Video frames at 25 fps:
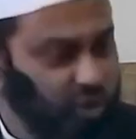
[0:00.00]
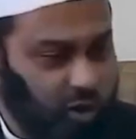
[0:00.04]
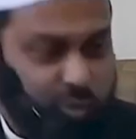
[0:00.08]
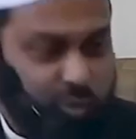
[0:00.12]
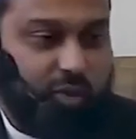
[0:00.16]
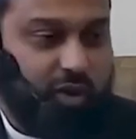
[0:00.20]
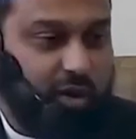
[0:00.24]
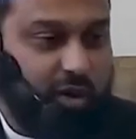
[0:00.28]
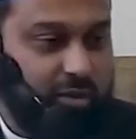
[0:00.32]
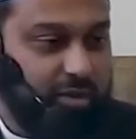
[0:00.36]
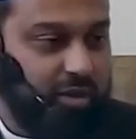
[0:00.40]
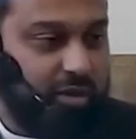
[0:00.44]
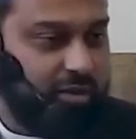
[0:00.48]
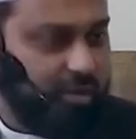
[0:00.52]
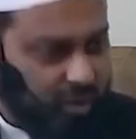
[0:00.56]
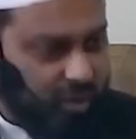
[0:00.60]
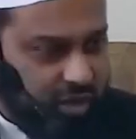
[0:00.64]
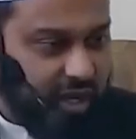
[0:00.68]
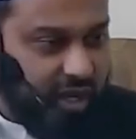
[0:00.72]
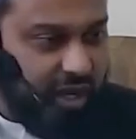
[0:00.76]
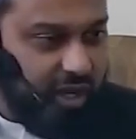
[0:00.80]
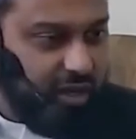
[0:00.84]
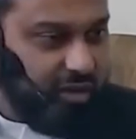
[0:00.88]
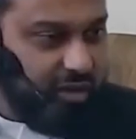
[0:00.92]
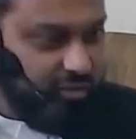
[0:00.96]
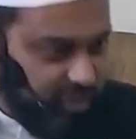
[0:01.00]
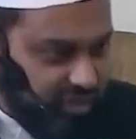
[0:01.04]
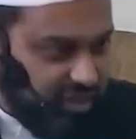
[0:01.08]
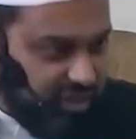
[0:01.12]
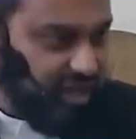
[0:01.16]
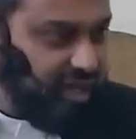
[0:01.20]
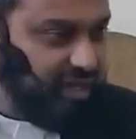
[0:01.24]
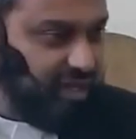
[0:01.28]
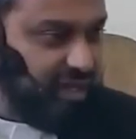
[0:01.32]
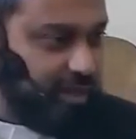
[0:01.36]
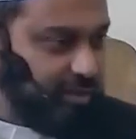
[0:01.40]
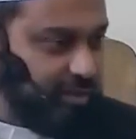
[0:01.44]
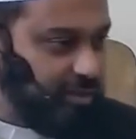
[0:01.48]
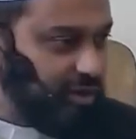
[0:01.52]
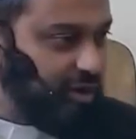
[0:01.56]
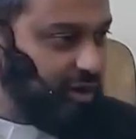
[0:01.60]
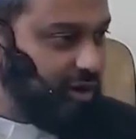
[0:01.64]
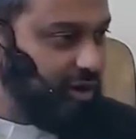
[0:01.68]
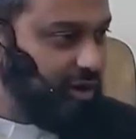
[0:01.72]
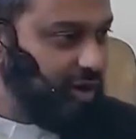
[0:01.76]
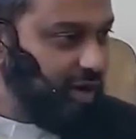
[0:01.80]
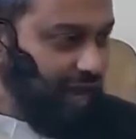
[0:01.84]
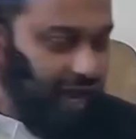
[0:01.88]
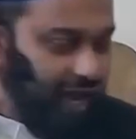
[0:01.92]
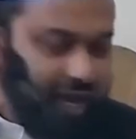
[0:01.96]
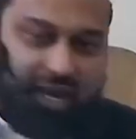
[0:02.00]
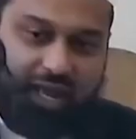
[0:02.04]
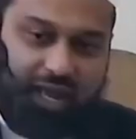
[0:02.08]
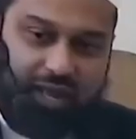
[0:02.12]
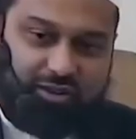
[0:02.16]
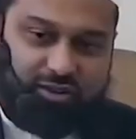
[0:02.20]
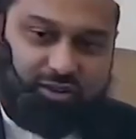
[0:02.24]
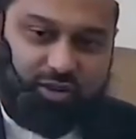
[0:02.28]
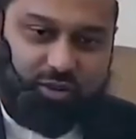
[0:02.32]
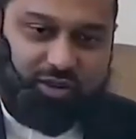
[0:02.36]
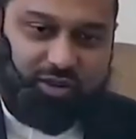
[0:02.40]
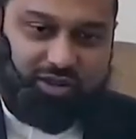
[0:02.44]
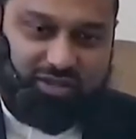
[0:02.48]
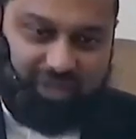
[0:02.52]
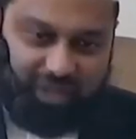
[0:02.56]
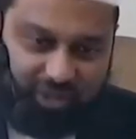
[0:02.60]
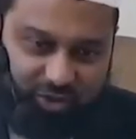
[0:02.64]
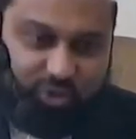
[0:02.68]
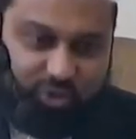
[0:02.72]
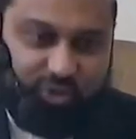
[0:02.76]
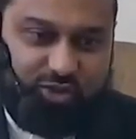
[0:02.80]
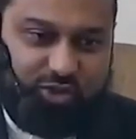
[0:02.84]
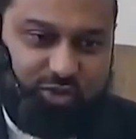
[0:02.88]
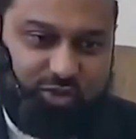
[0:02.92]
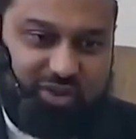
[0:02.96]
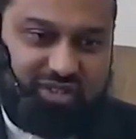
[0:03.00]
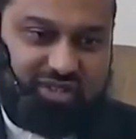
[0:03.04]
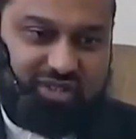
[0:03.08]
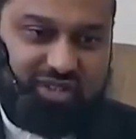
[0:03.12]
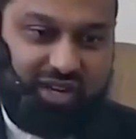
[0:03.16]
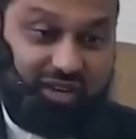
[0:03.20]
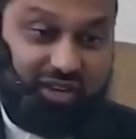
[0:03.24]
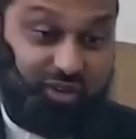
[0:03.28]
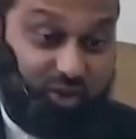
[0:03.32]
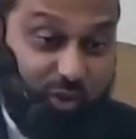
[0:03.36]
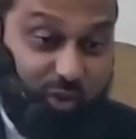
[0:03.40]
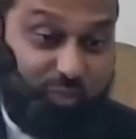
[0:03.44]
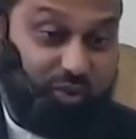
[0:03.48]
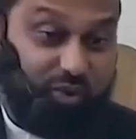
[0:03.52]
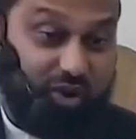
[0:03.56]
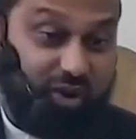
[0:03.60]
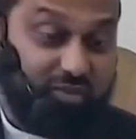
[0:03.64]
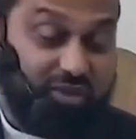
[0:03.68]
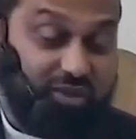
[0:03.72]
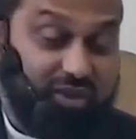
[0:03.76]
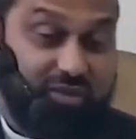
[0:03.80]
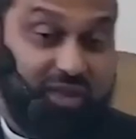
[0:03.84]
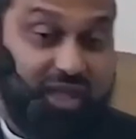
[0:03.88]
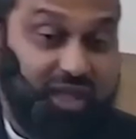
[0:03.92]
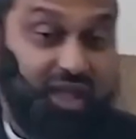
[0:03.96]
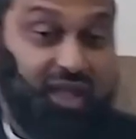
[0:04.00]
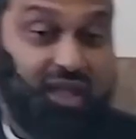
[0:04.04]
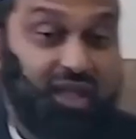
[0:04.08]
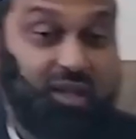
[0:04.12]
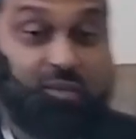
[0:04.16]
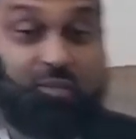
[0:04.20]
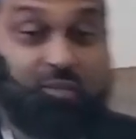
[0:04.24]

No problem. Okay, recite them. They are halal to recite, good to recite, no problem.